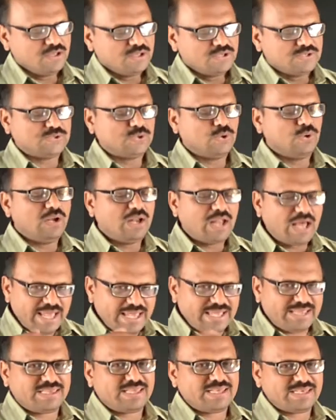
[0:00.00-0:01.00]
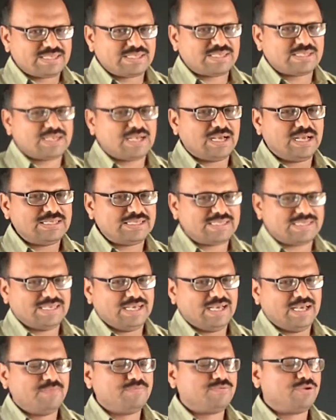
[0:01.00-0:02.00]
So like this
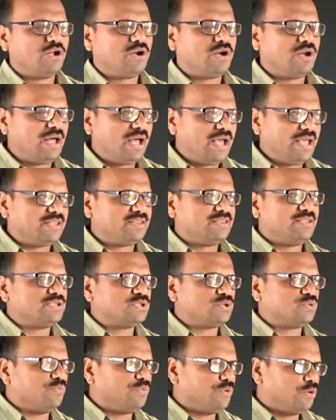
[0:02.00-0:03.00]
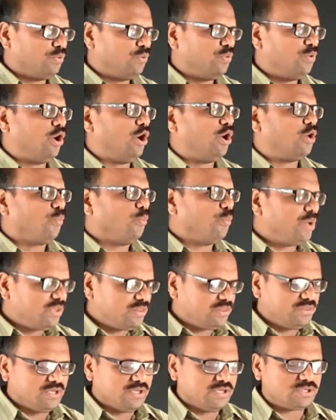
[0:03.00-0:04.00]
concept or like this view or
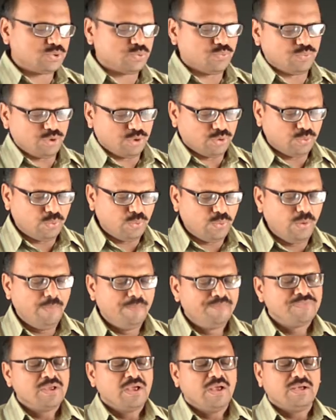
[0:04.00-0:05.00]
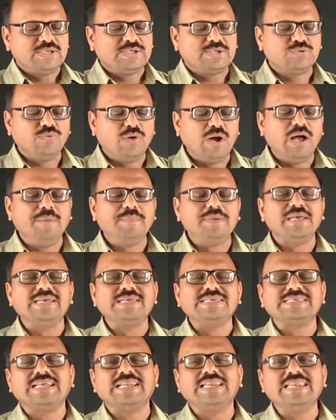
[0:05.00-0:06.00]
with this view, Swami
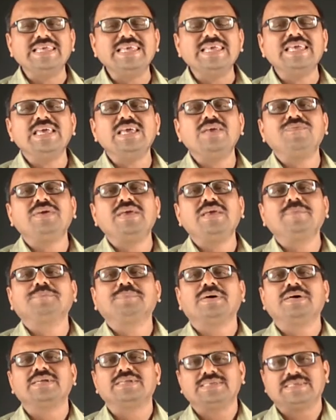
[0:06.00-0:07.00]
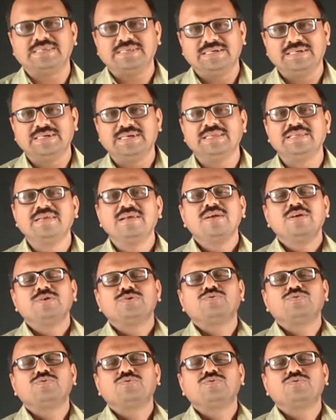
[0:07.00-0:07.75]
is a living person.